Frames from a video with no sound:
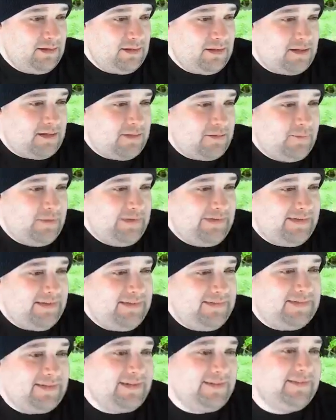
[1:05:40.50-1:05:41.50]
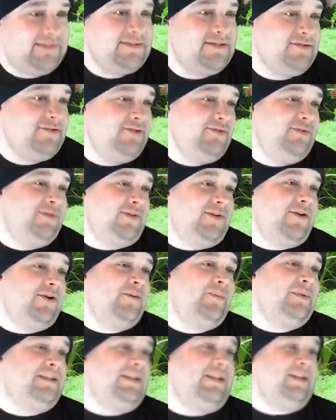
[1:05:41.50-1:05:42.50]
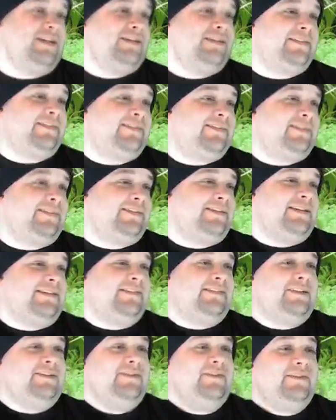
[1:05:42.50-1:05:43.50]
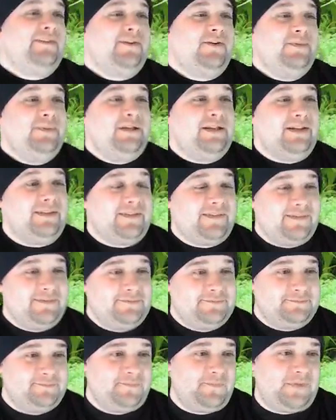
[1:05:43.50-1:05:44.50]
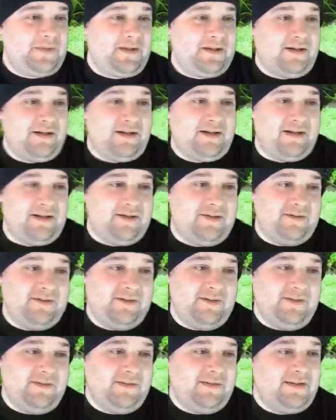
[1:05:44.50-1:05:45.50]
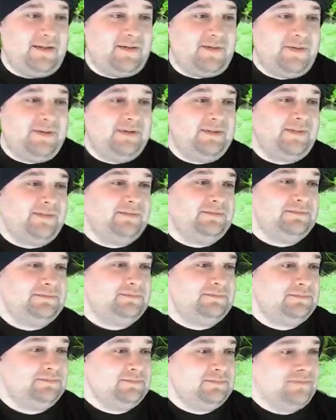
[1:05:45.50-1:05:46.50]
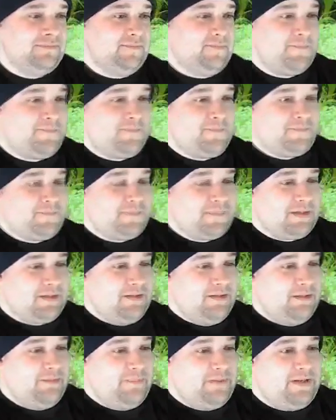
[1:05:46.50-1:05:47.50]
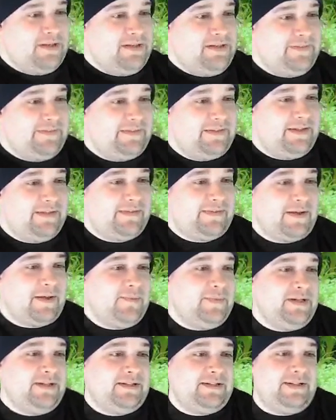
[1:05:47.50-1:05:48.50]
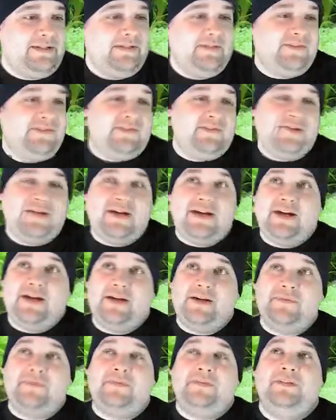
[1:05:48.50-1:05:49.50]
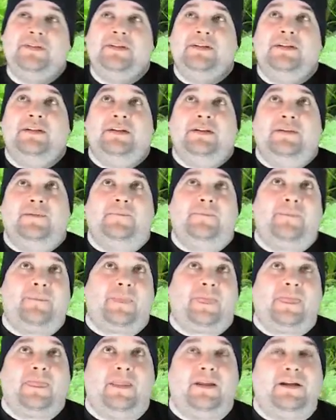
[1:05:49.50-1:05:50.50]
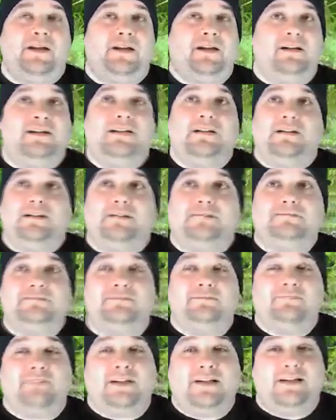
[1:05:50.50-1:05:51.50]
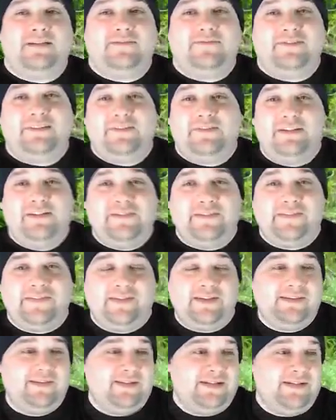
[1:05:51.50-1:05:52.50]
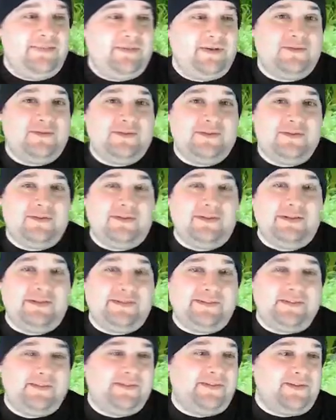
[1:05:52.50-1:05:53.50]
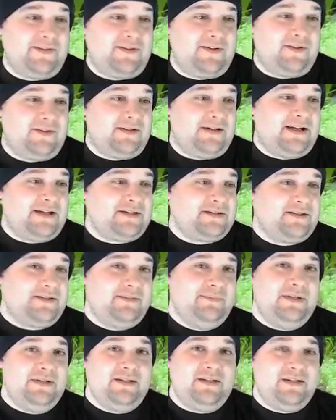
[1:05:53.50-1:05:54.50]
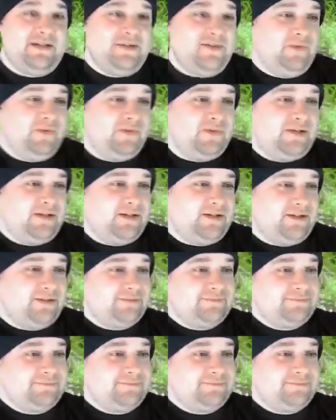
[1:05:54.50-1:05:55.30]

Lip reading: Whiskey says, do you use OBS? Yes, I use OBS. I don't use the other ones. Penny says, how many tanks do you have? 50 or 60, but only 26 are actually being used right now.